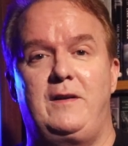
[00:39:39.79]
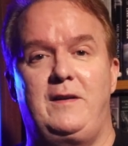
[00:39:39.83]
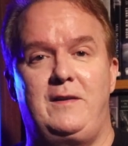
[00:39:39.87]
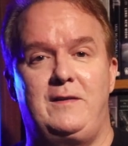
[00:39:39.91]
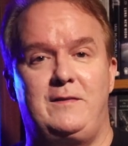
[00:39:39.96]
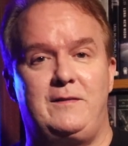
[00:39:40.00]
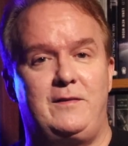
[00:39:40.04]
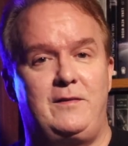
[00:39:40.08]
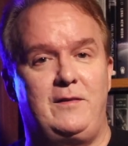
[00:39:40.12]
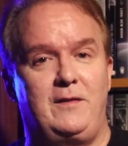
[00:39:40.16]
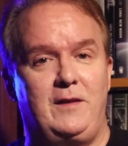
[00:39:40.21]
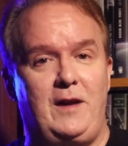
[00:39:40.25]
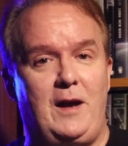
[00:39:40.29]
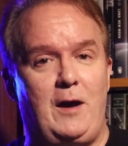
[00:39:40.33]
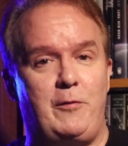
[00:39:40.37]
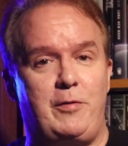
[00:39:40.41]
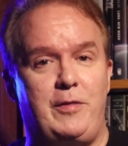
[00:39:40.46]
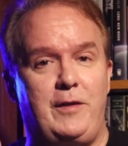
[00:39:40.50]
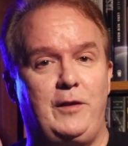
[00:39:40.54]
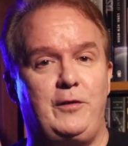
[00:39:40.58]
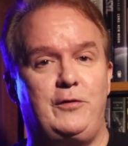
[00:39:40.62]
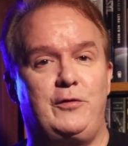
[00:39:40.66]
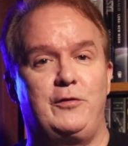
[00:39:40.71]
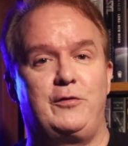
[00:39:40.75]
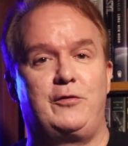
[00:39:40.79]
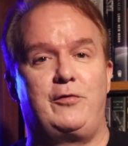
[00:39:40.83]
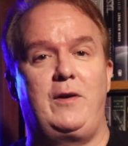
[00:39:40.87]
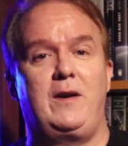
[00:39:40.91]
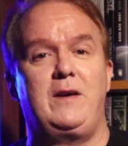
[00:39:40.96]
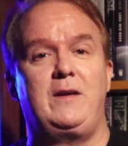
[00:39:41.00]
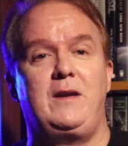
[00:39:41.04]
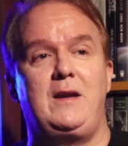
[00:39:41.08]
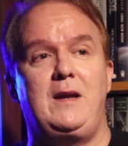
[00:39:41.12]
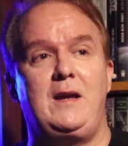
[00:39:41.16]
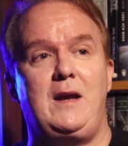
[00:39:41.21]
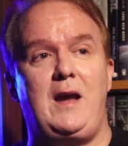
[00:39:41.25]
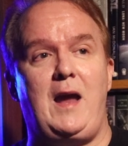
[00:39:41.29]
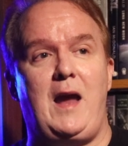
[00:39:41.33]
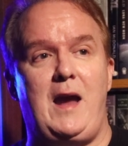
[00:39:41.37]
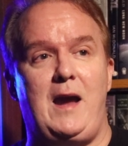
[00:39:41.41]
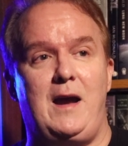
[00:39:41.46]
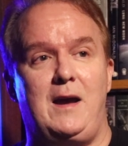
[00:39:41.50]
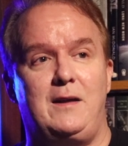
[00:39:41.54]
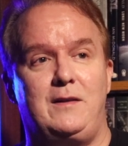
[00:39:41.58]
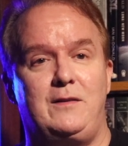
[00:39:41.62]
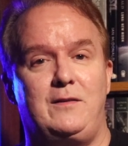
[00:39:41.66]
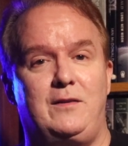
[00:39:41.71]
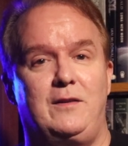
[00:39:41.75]
and how things are trending
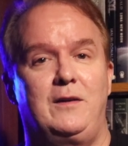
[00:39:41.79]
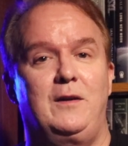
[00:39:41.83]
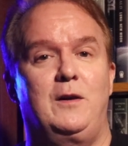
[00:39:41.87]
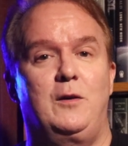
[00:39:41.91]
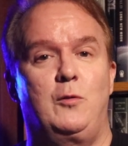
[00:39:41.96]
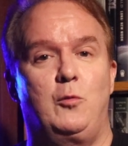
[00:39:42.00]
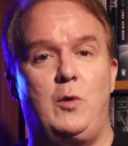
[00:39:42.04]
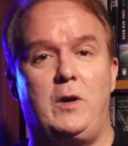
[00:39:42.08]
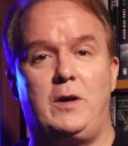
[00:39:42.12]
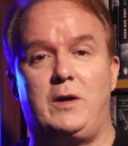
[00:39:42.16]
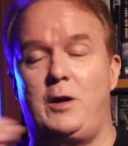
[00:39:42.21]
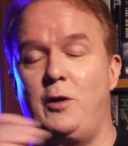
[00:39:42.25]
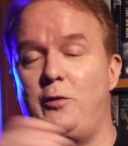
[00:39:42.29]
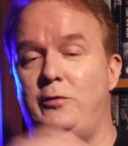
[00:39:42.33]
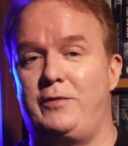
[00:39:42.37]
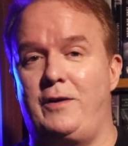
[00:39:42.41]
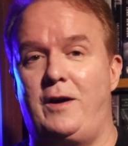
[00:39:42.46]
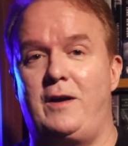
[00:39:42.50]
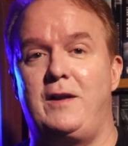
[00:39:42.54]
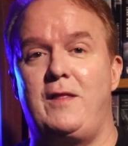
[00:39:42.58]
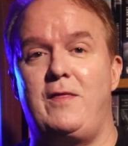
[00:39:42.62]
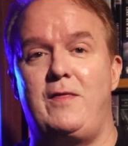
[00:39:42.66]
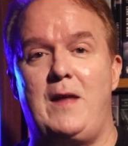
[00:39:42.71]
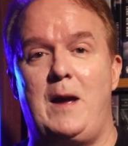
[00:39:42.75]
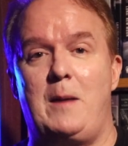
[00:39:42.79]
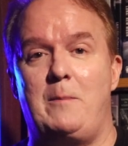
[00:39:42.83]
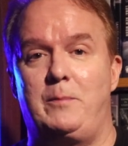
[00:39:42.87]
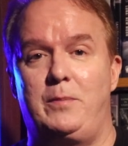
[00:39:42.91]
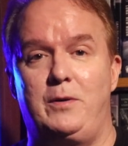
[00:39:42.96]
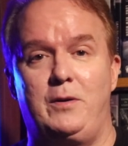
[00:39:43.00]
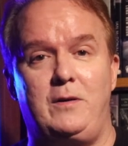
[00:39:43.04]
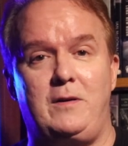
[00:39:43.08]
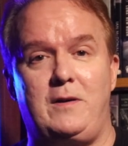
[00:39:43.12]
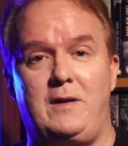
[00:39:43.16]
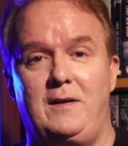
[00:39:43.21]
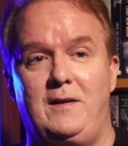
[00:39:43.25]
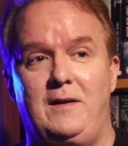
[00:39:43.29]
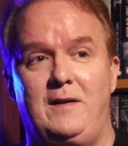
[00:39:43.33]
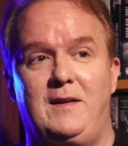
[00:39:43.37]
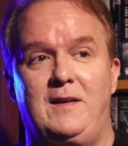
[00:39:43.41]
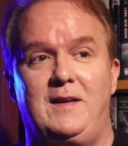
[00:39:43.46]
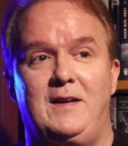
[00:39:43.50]
and what goes on in that book,